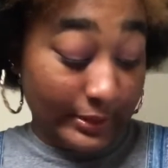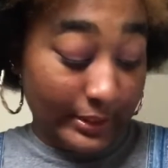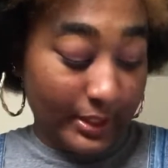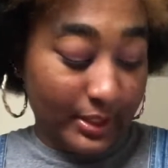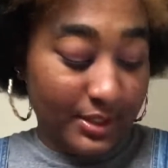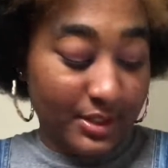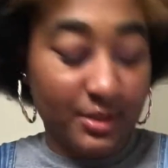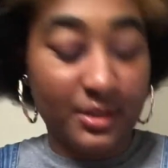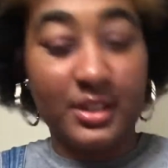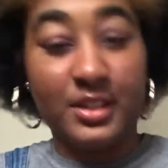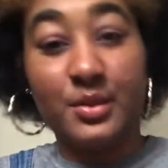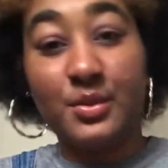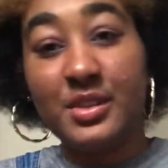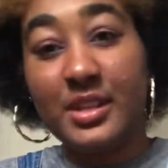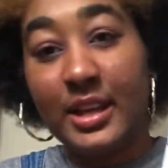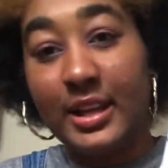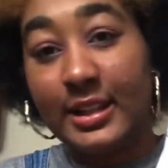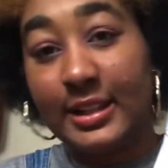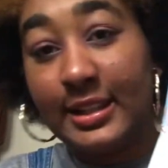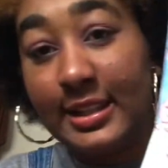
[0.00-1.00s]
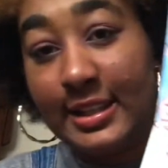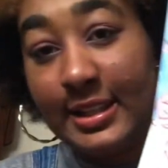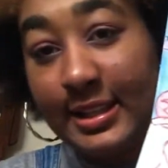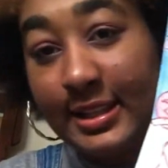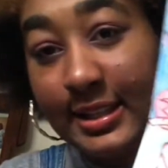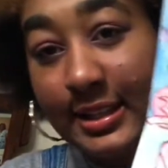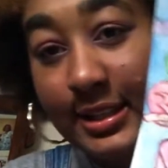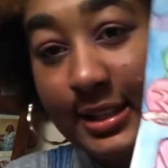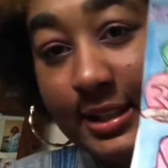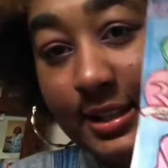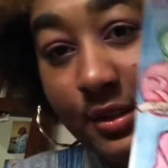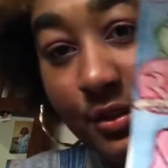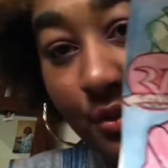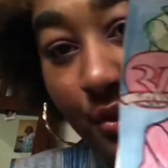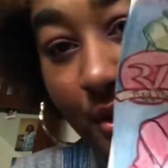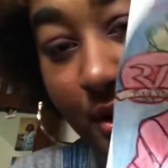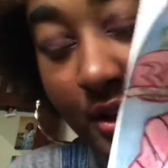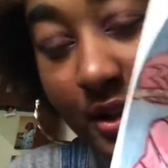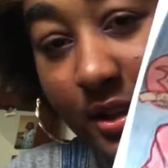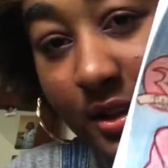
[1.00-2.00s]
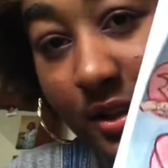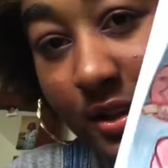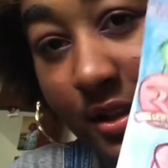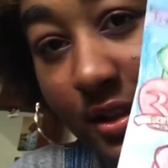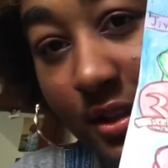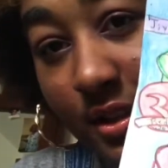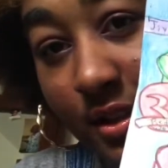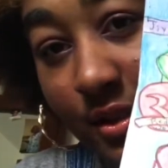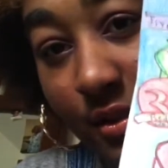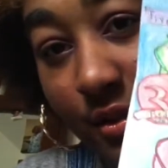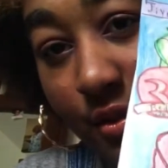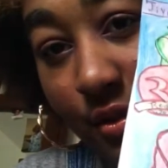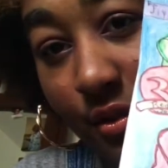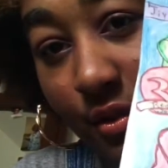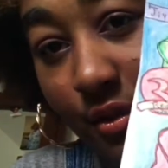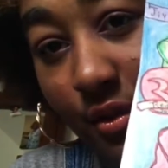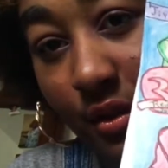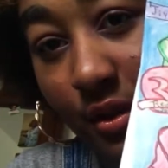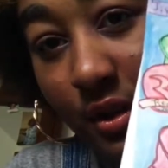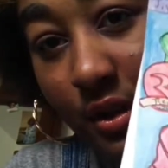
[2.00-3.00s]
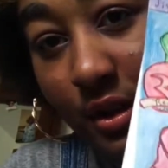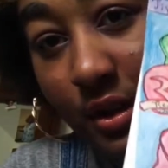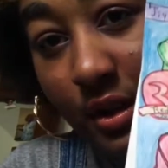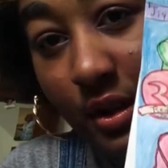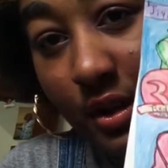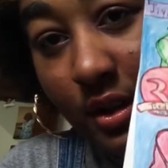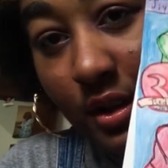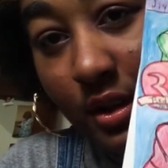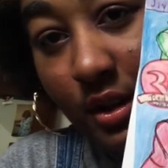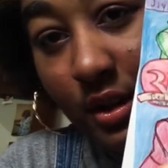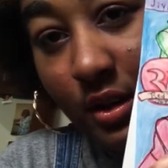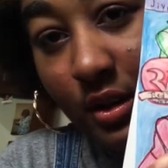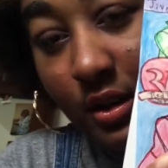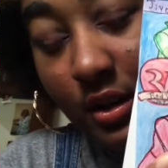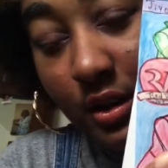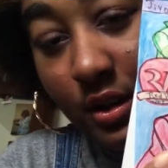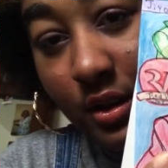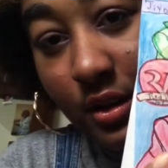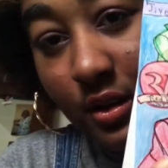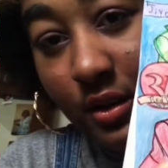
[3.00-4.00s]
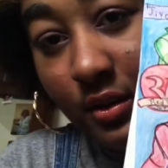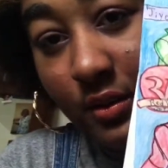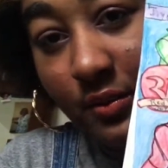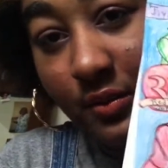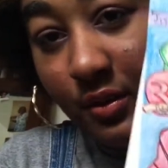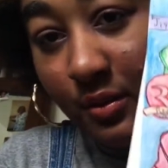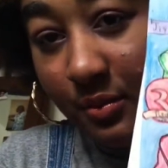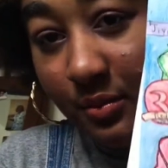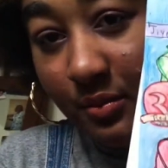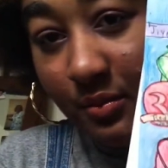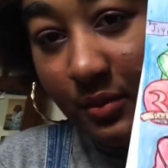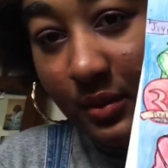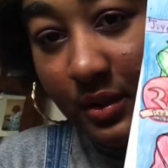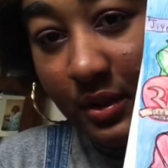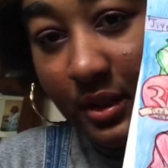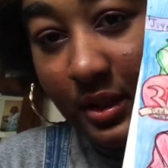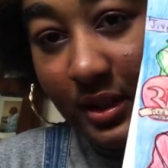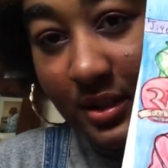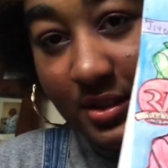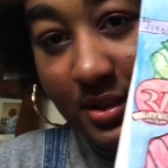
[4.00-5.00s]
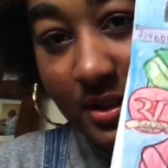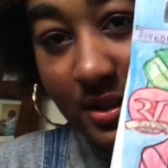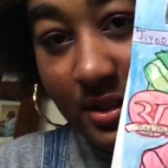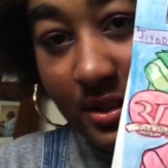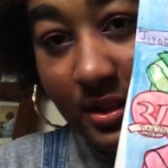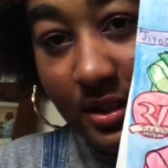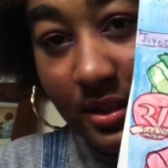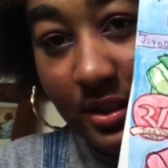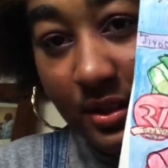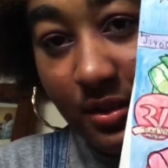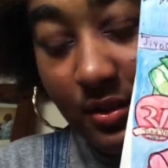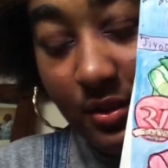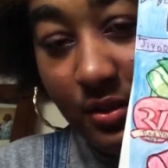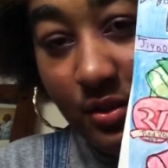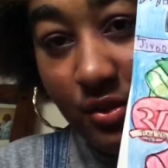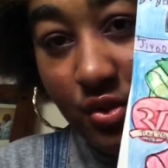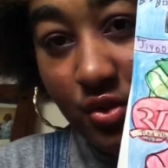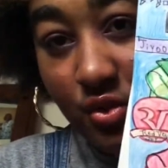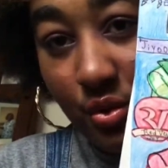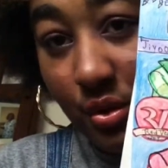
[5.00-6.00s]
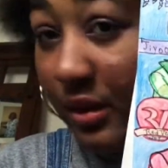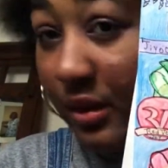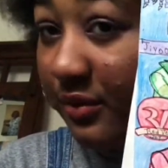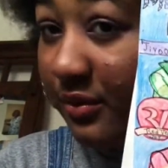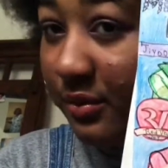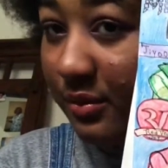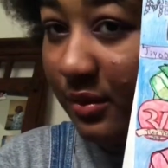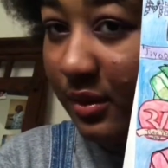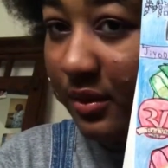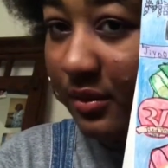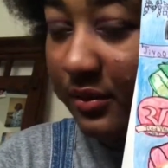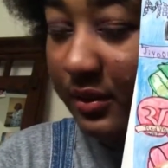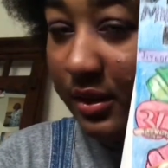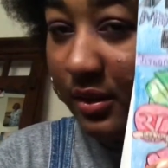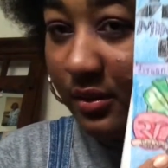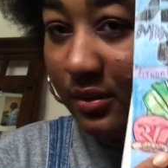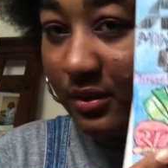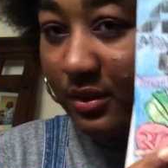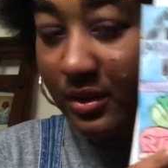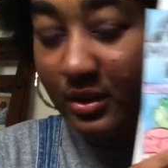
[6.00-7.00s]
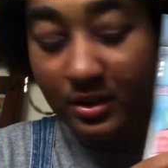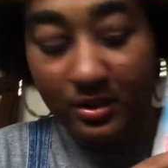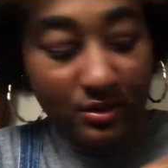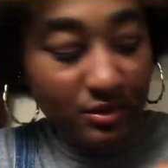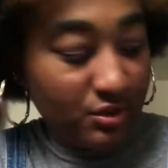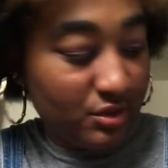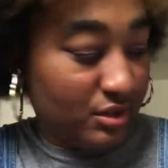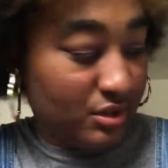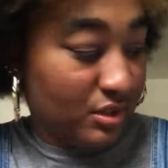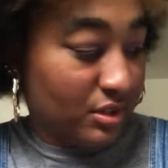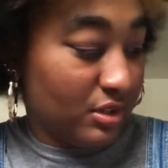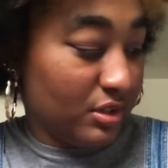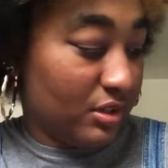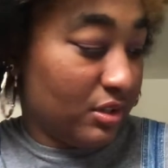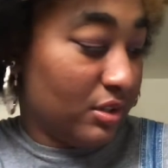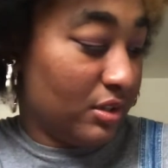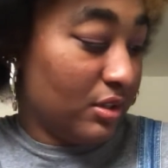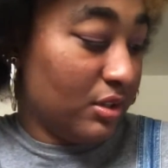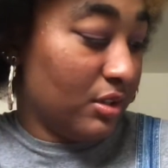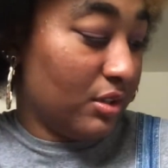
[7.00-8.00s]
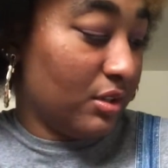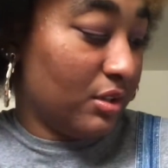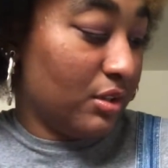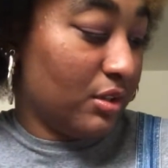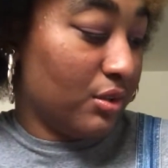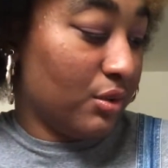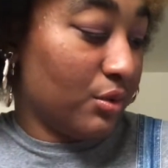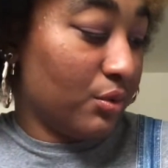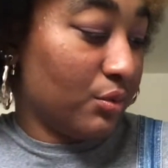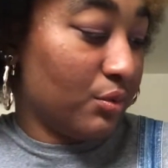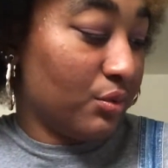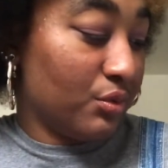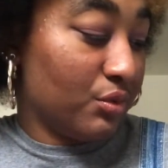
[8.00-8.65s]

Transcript: So this is LE right here. From EXID, Joy from Real Velvet, June